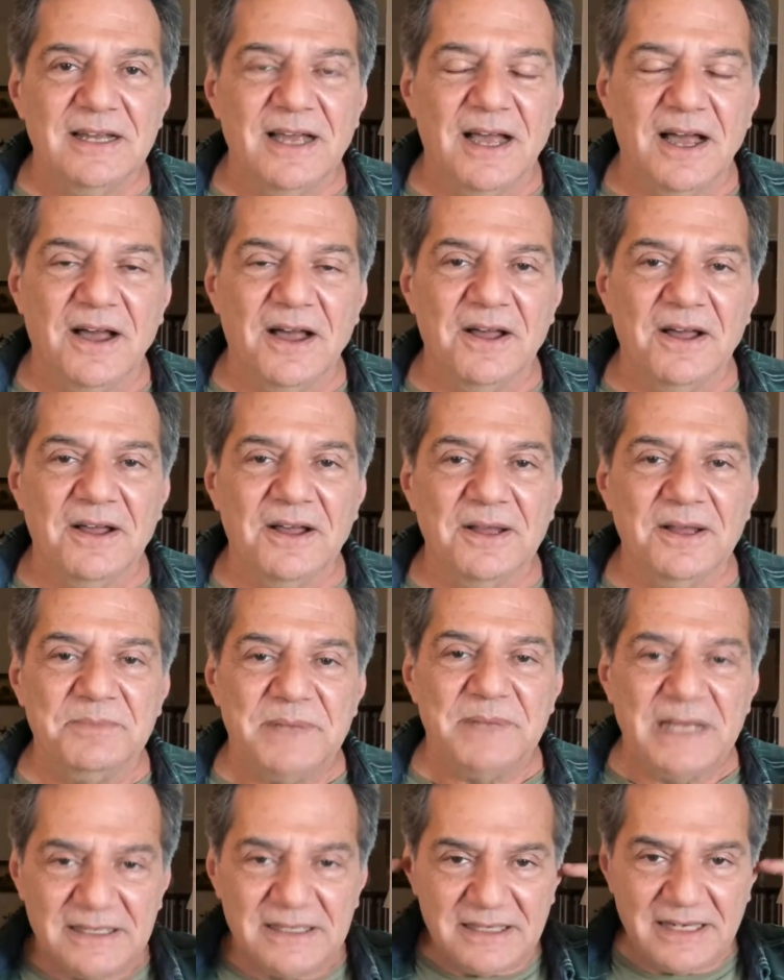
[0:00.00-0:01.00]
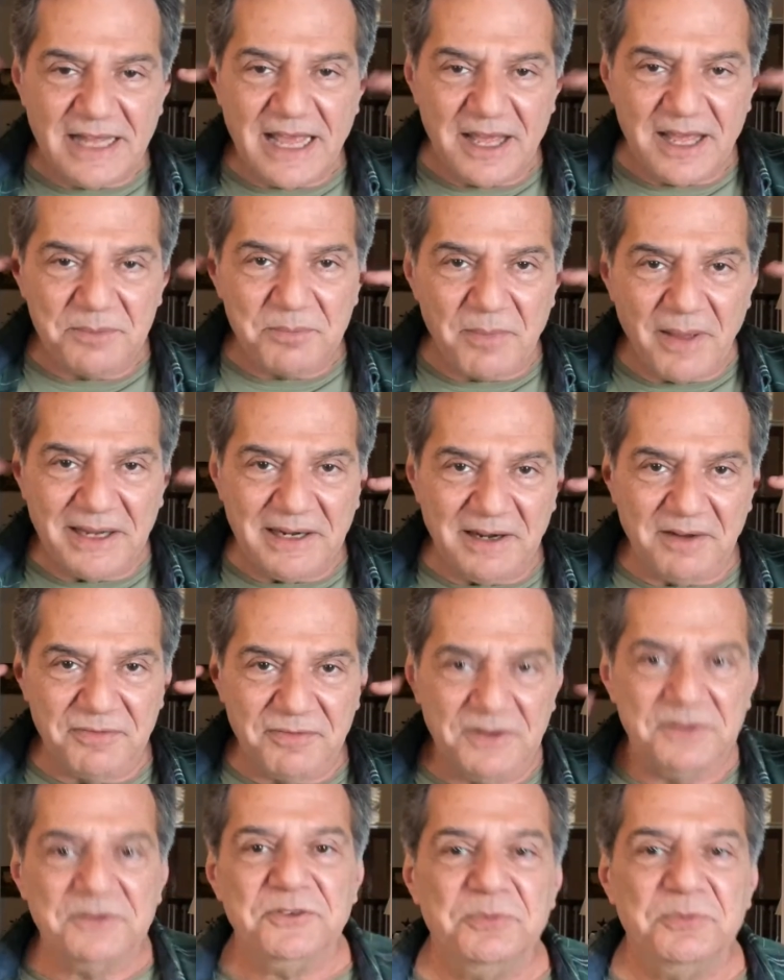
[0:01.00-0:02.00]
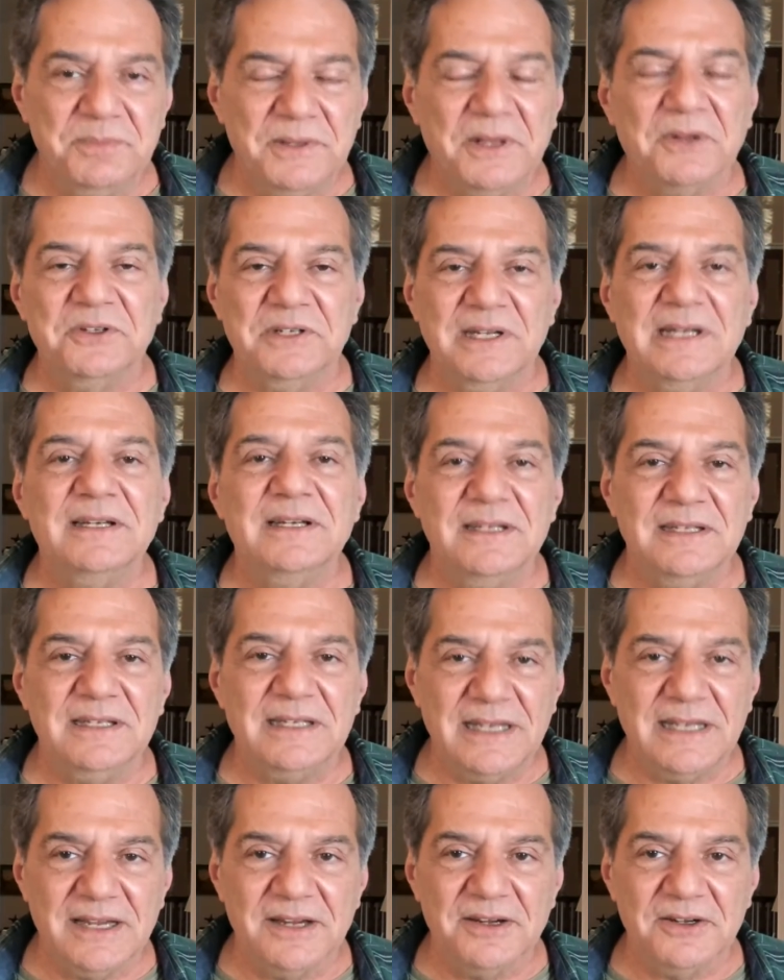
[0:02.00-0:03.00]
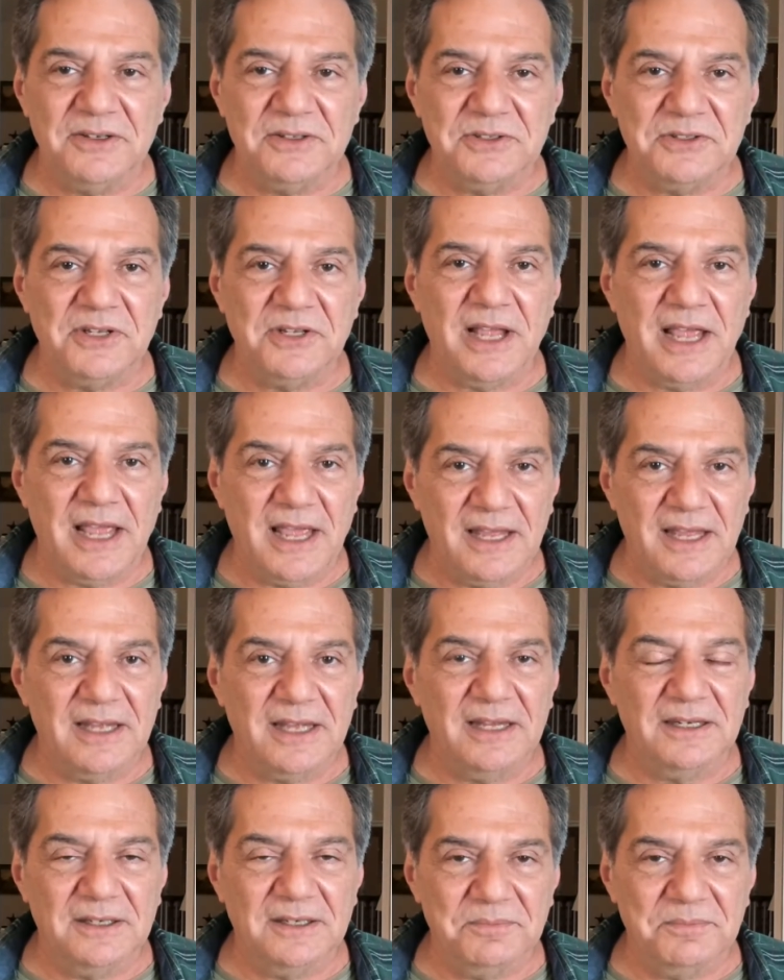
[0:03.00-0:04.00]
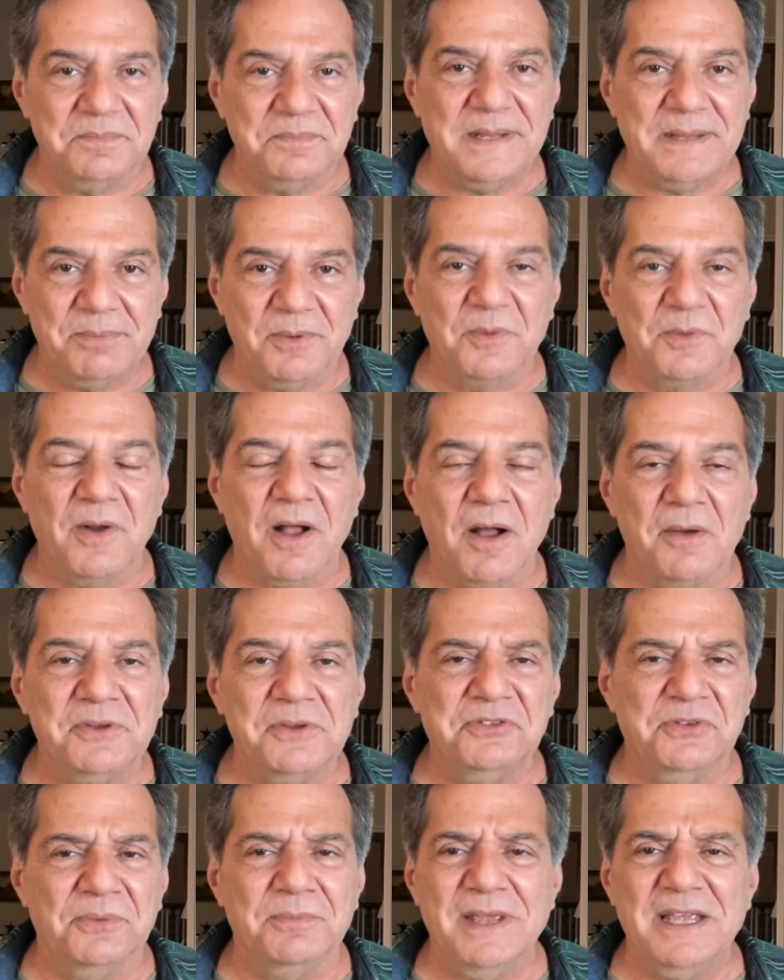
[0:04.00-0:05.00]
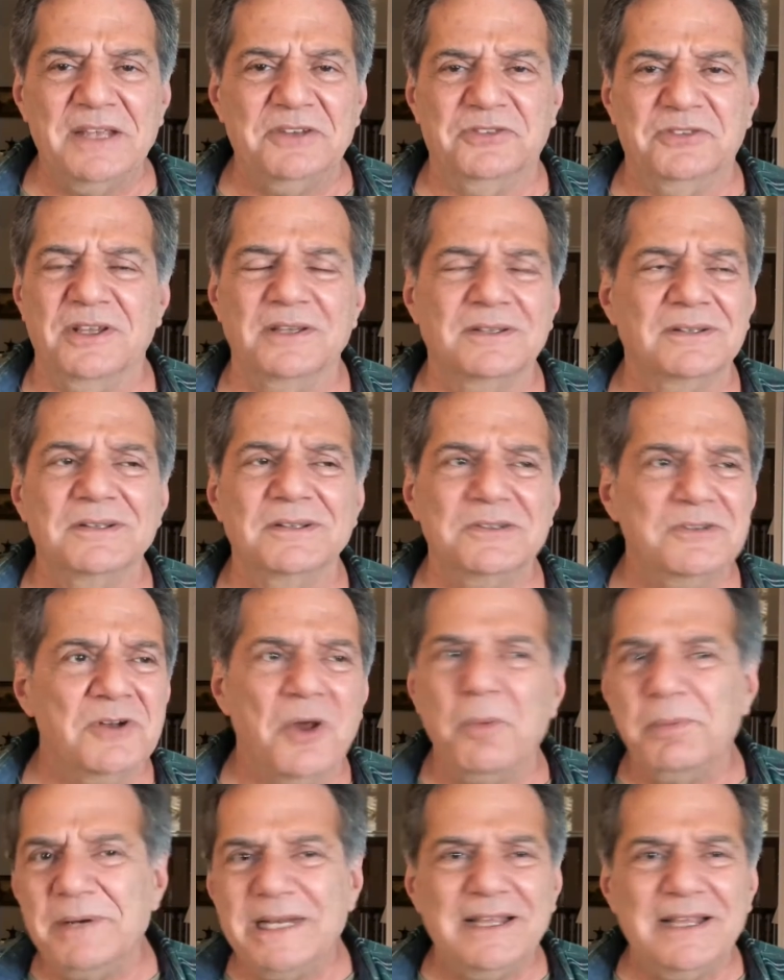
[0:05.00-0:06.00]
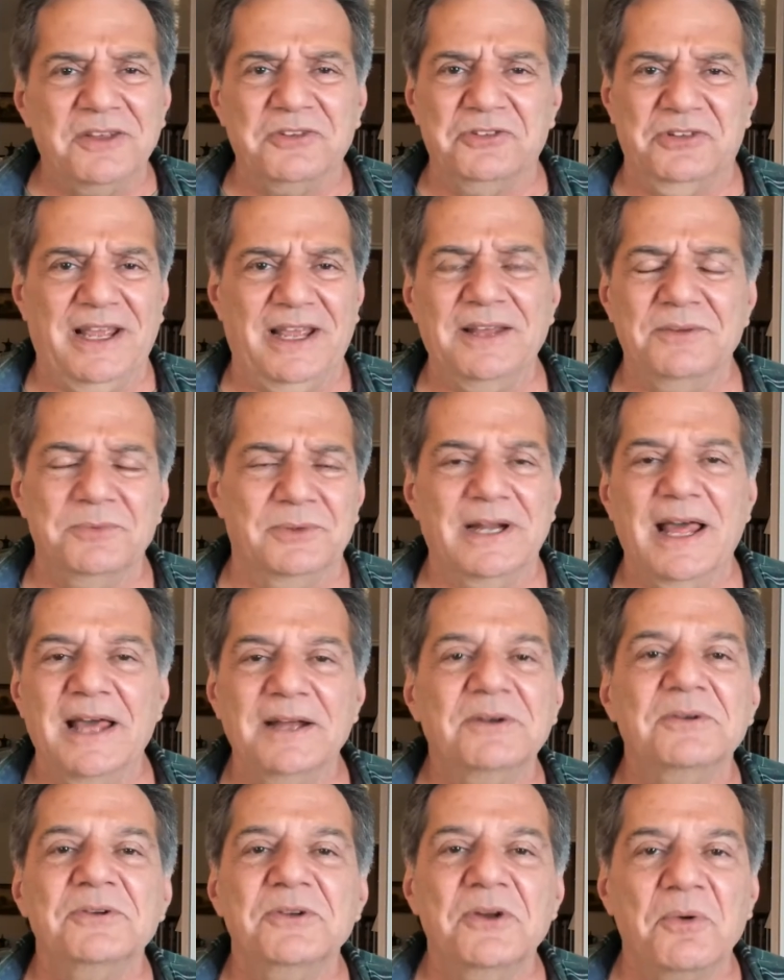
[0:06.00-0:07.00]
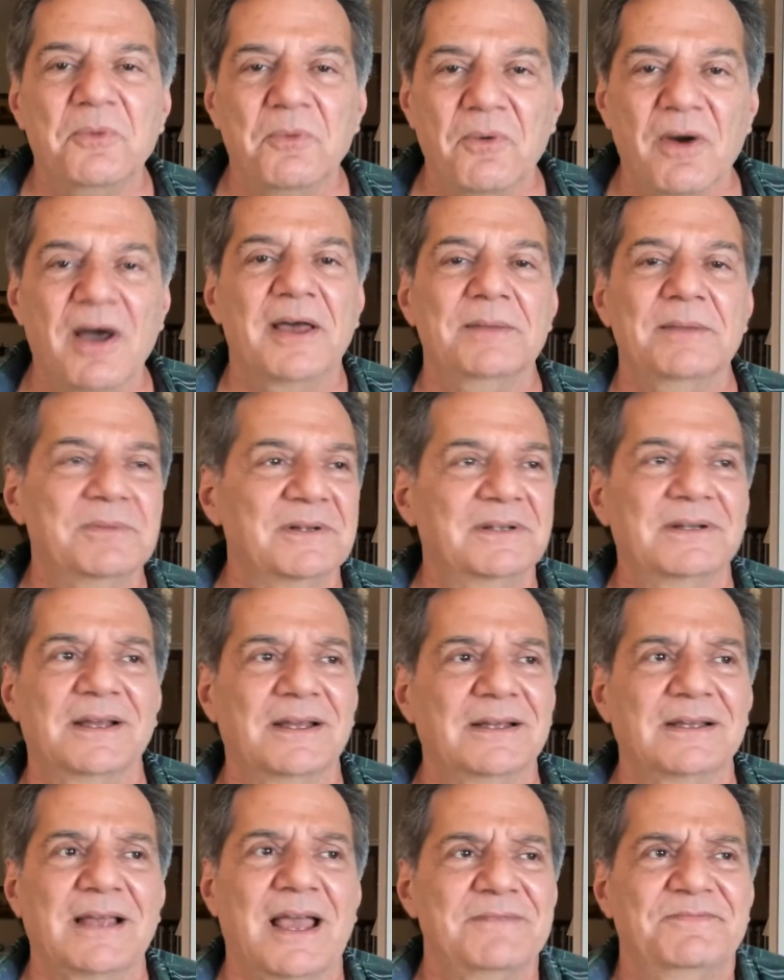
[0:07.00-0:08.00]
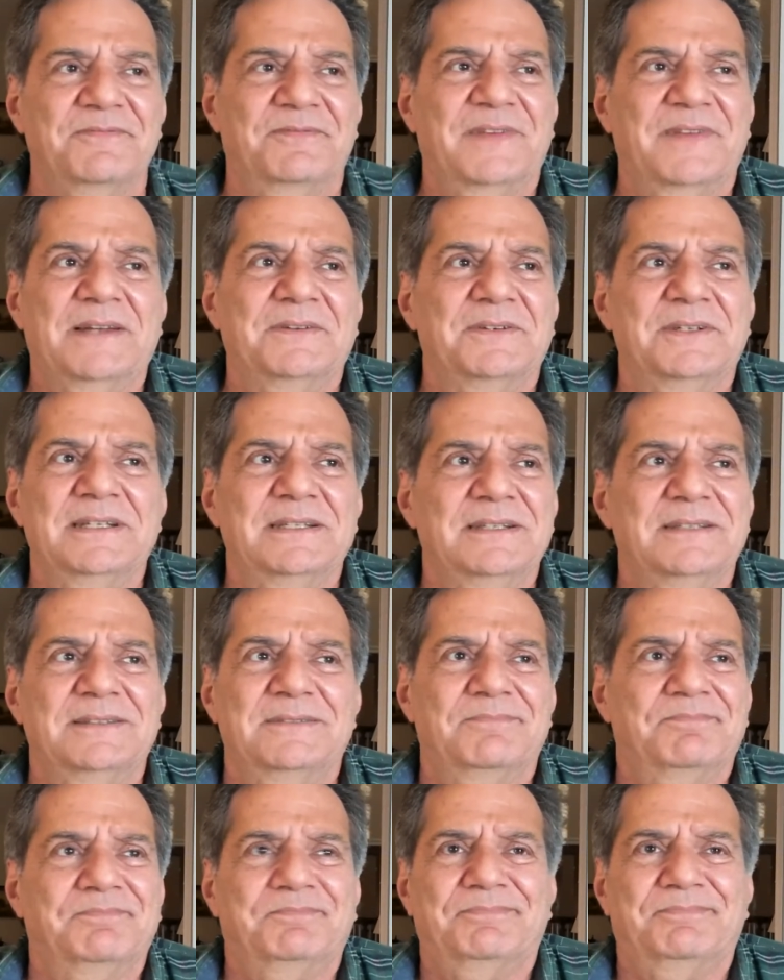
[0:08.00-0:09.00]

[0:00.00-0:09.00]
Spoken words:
and it had microphones built into the ears, and people were always amazed. Nobody else had one. I don't know why, but I found it